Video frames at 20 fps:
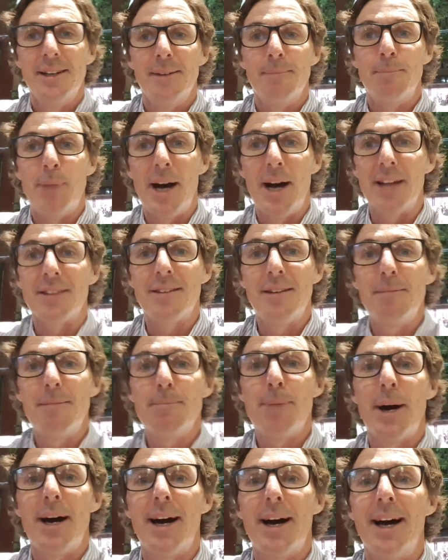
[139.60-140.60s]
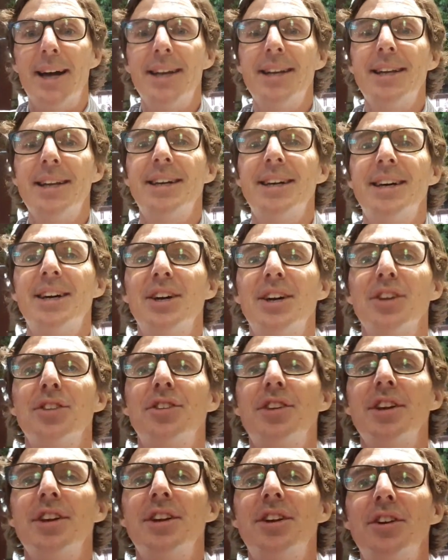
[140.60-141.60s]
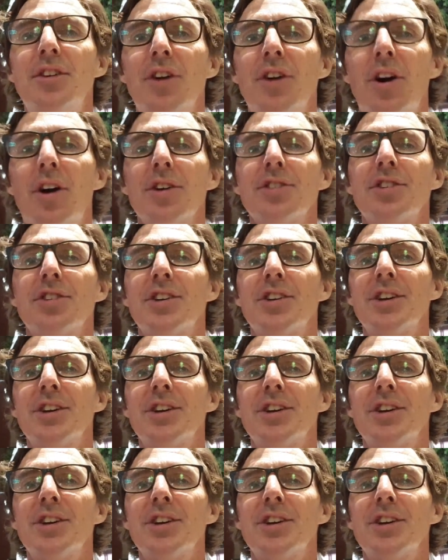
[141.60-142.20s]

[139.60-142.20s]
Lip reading: but Tim Paine did not